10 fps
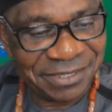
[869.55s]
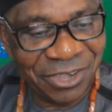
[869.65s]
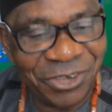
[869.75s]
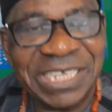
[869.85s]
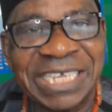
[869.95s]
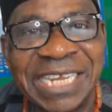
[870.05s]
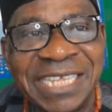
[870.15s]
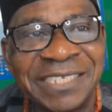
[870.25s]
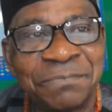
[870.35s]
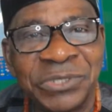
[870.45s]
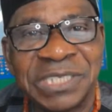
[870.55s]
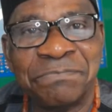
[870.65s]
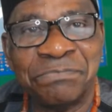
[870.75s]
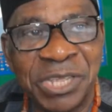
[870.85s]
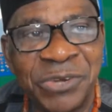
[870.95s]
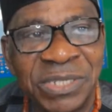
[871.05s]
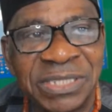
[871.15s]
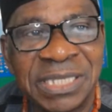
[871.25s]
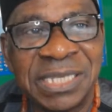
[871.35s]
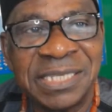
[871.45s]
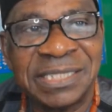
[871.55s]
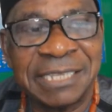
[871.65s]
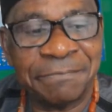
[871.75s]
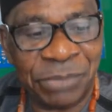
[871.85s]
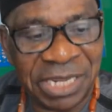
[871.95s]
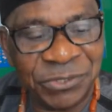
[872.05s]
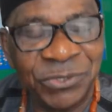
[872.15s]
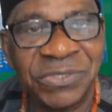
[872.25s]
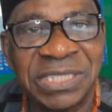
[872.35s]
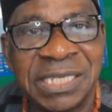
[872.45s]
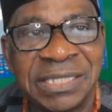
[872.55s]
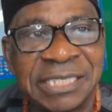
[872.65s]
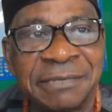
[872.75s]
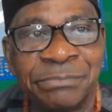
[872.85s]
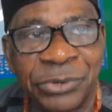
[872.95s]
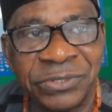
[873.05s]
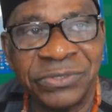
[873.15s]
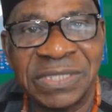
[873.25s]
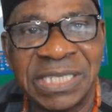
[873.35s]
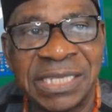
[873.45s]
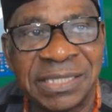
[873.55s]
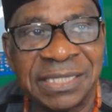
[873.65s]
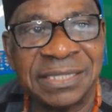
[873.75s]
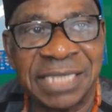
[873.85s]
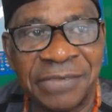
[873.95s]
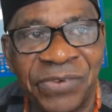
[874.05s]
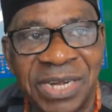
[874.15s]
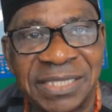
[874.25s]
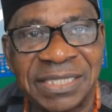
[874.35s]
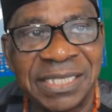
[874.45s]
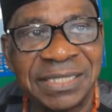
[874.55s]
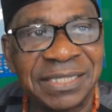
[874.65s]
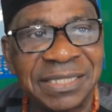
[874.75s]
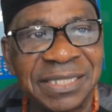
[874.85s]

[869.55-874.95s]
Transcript: All the killings, both in Benue State, in Plateau State, in Borno State, in Zamfara State,